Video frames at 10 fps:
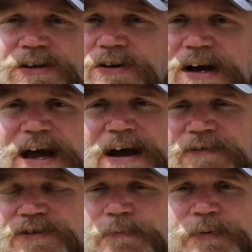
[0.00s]
you don't
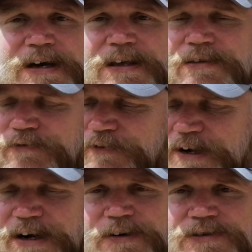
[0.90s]
have to buy the
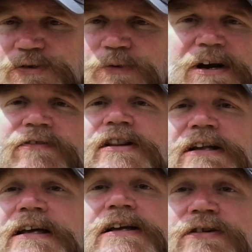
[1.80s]
fragrance or whatever the
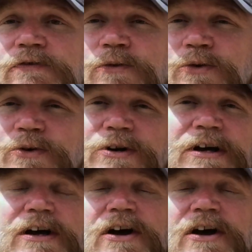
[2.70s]
link is for.